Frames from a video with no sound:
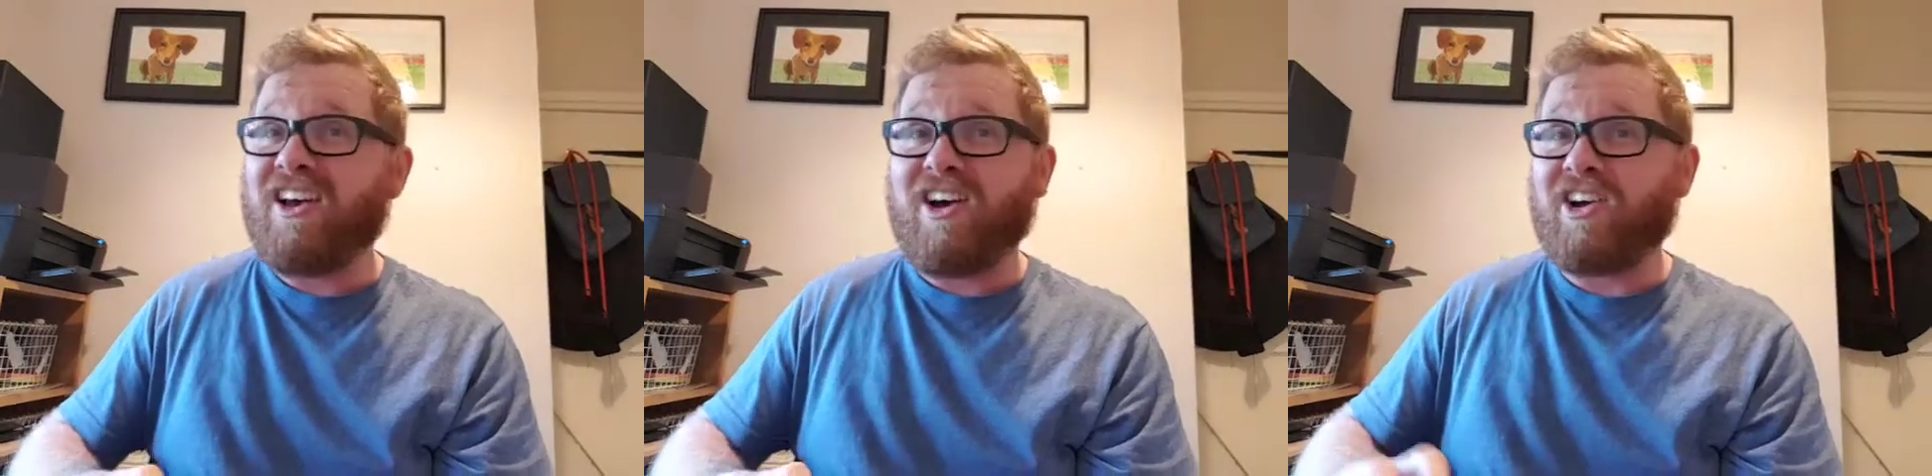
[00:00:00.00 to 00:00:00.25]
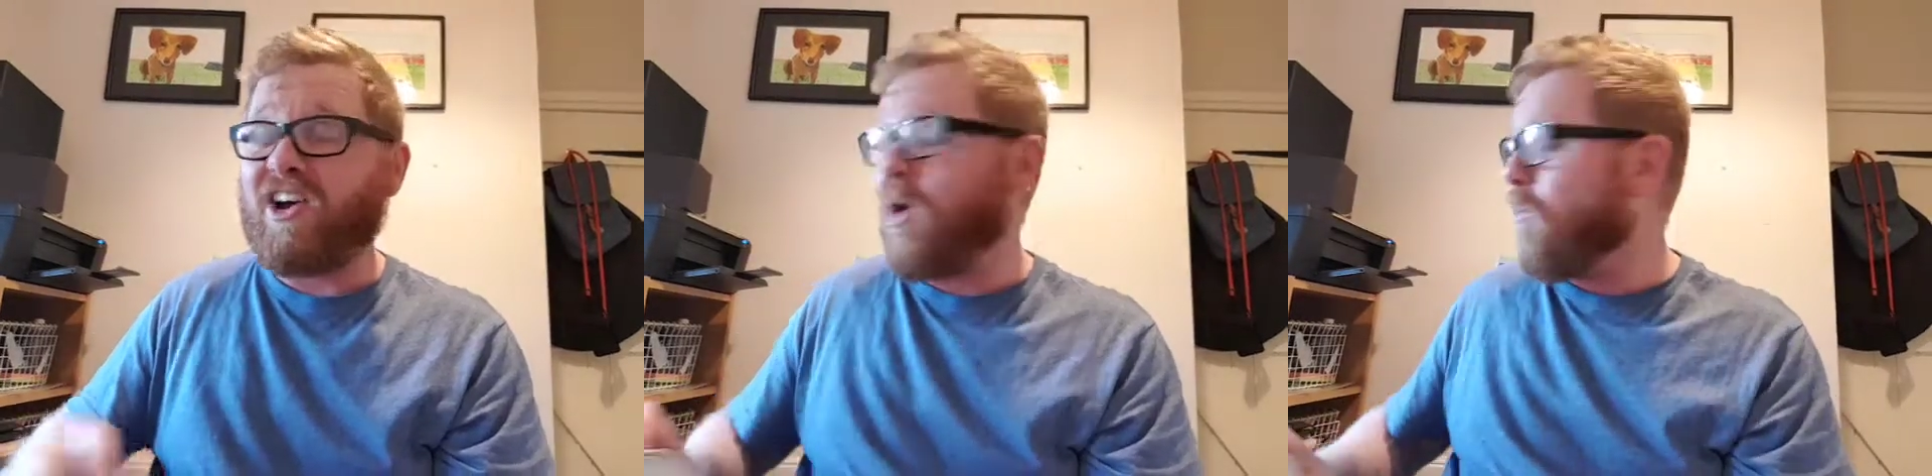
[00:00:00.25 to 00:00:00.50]

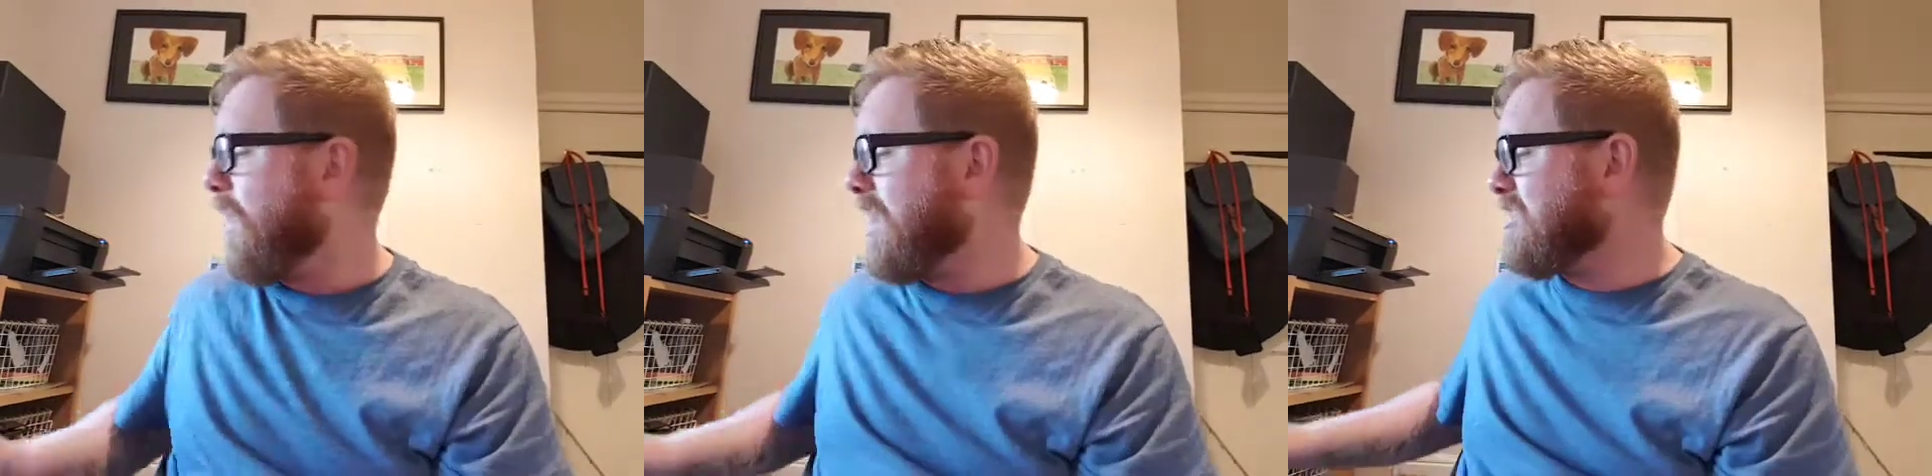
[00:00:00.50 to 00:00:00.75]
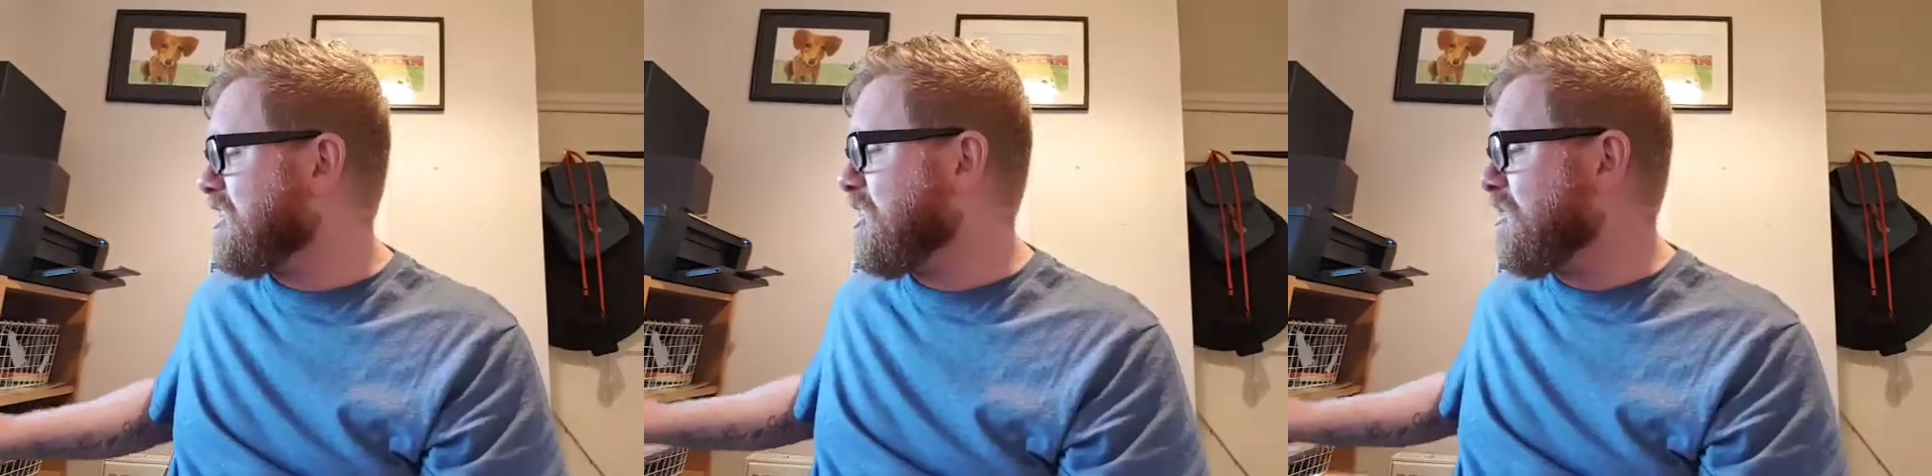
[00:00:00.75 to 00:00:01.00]
I can't
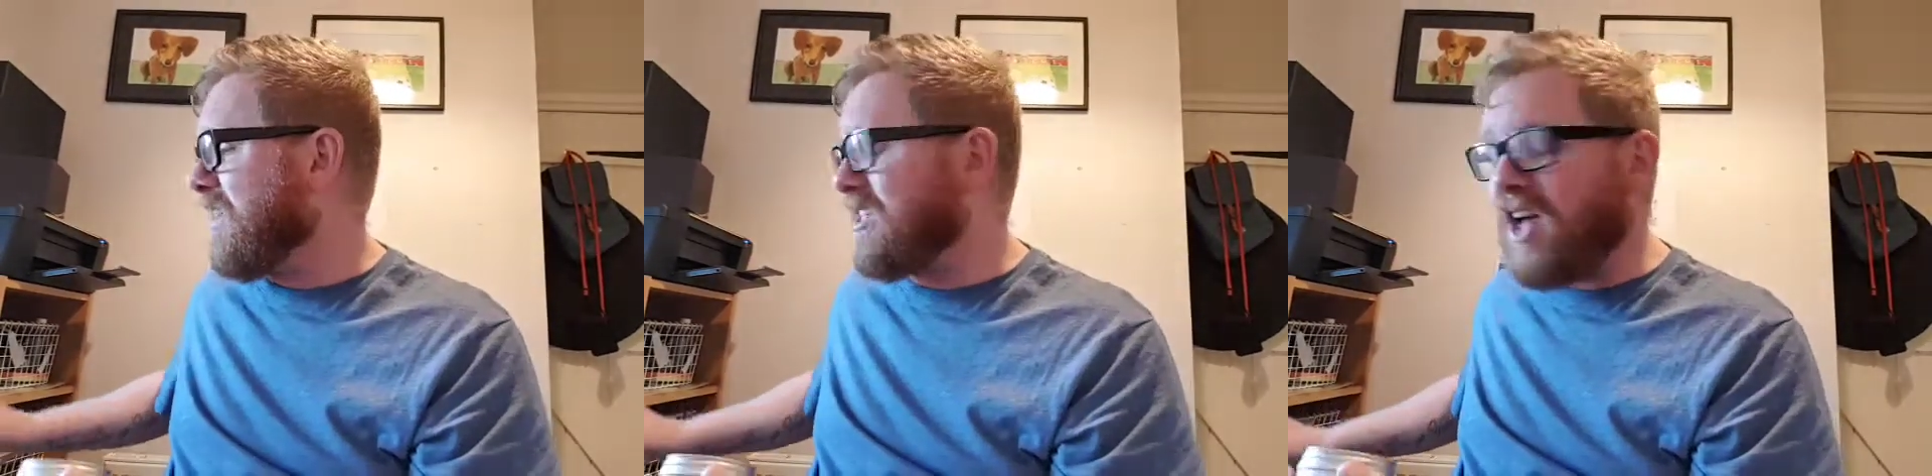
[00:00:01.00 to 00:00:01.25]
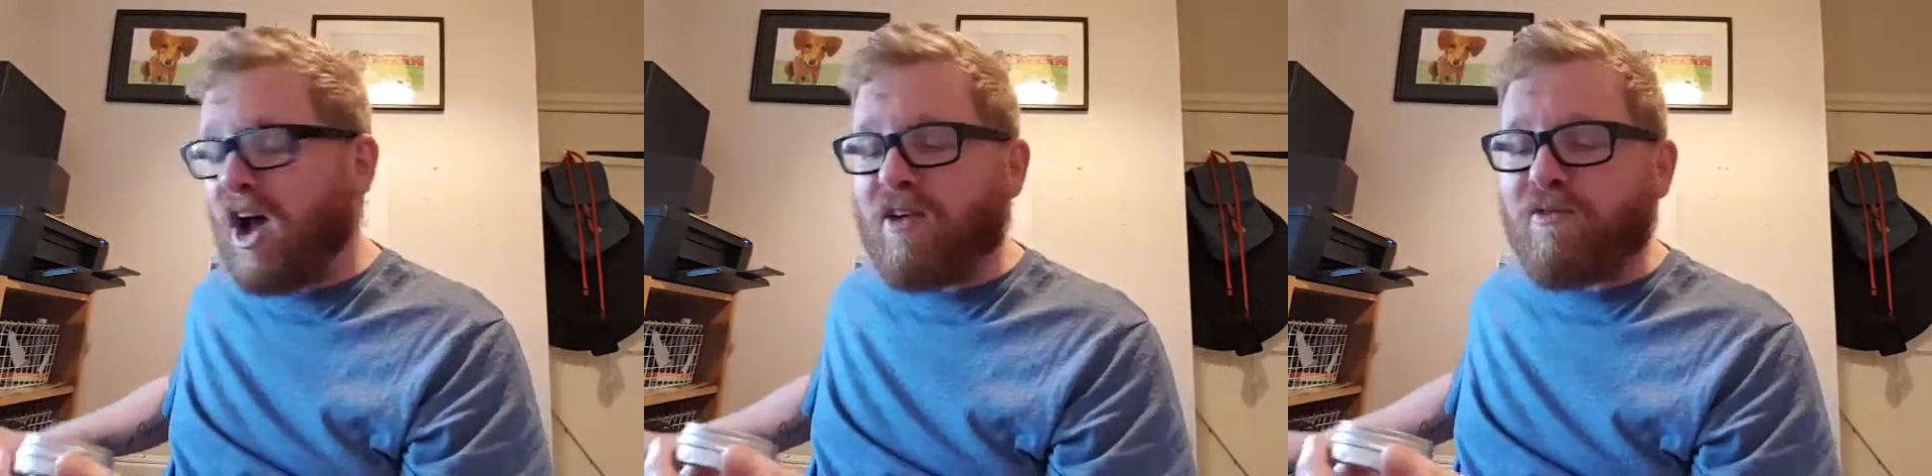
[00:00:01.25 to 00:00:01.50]
wait to do this.
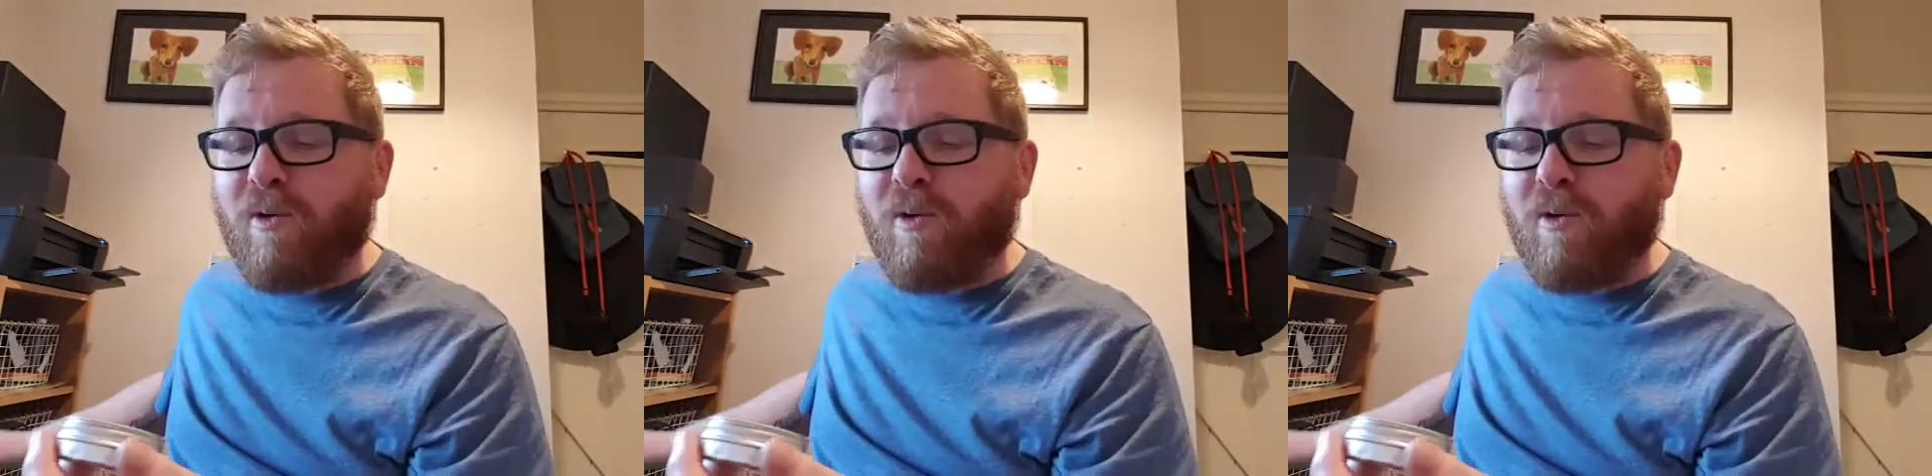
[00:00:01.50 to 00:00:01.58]
I've